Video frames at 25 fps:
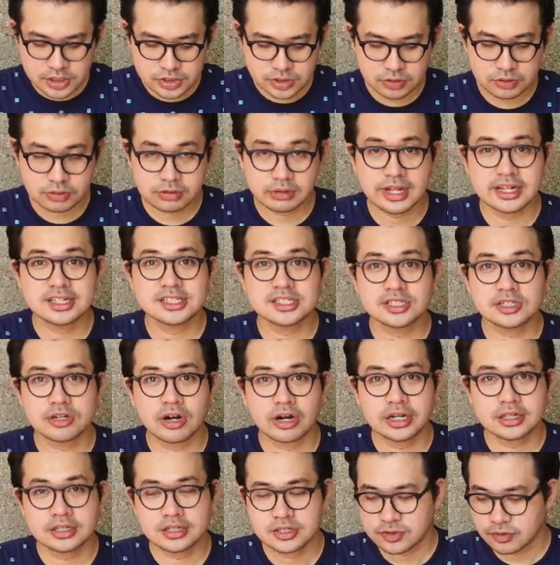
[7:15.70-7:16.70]
So let's
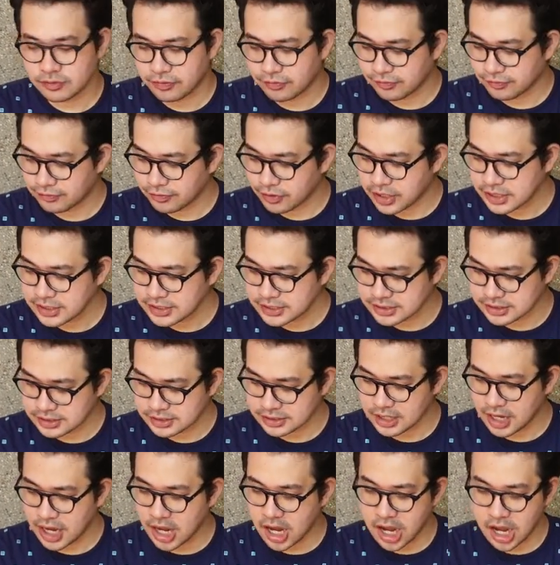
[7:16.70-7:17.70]
start. So first,
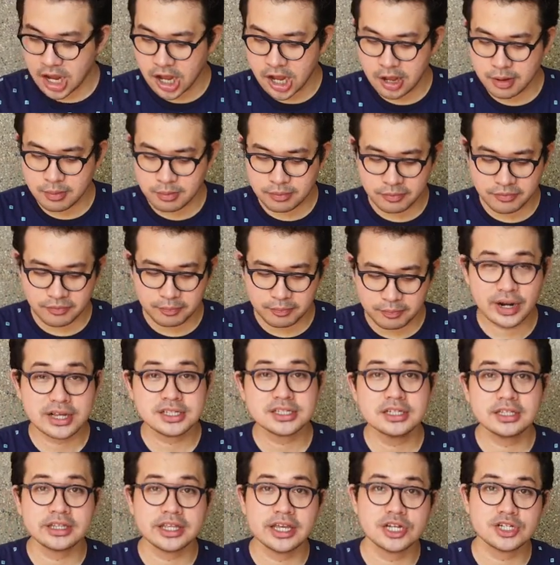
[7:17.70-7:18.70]

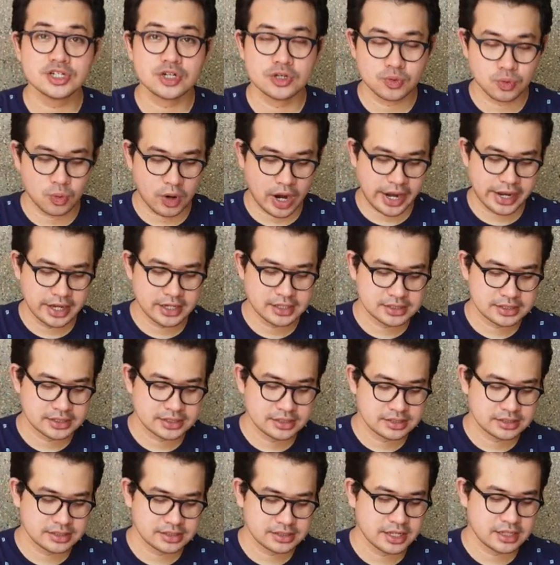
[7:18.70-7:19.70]
presentation wise,
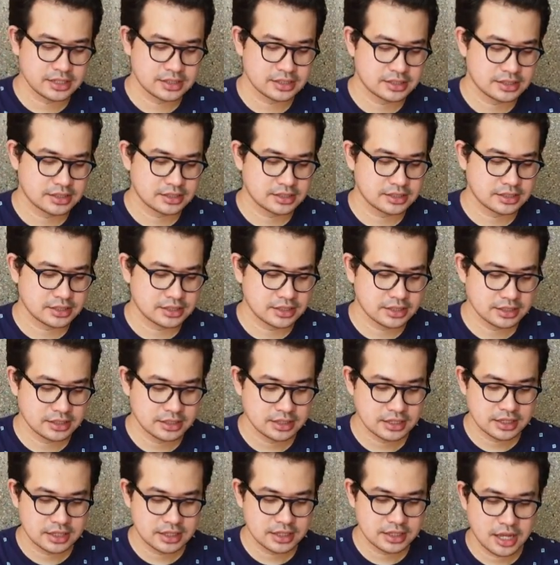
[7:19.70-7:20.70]
since
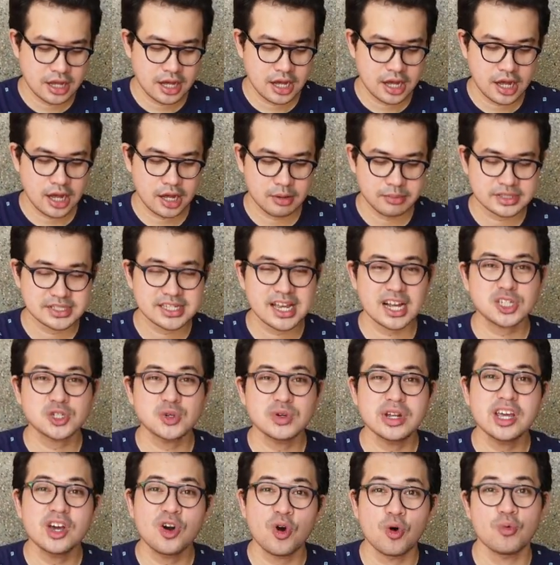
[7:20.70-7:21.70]
it's
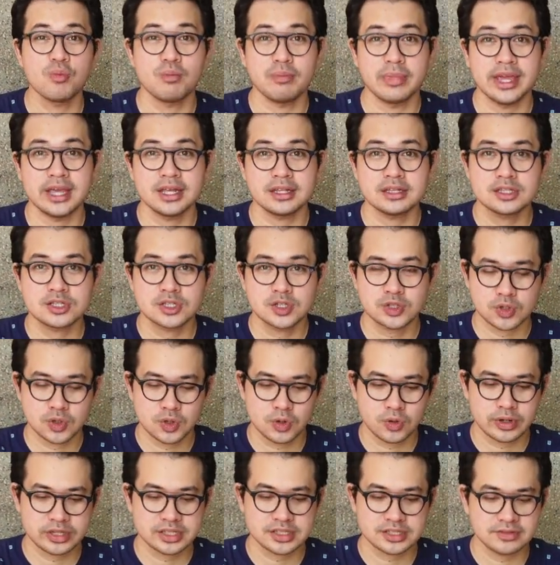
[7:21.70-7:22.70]
actually homemade,
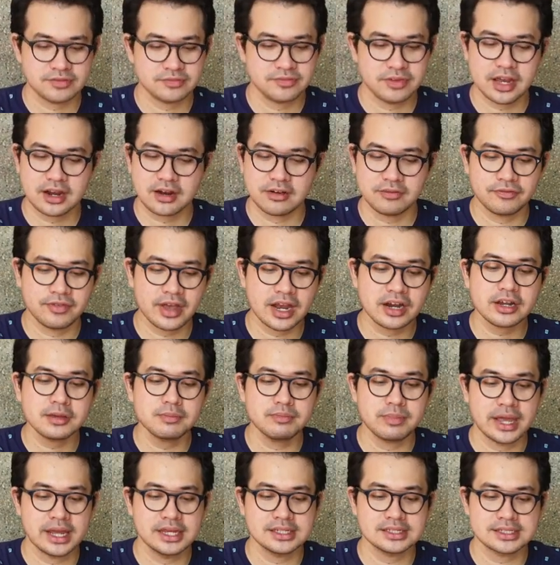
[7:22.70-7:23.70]
so it's very
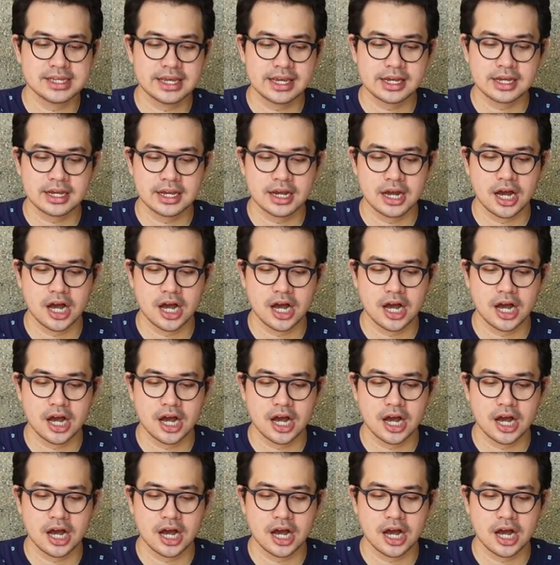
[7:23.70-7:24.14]
basic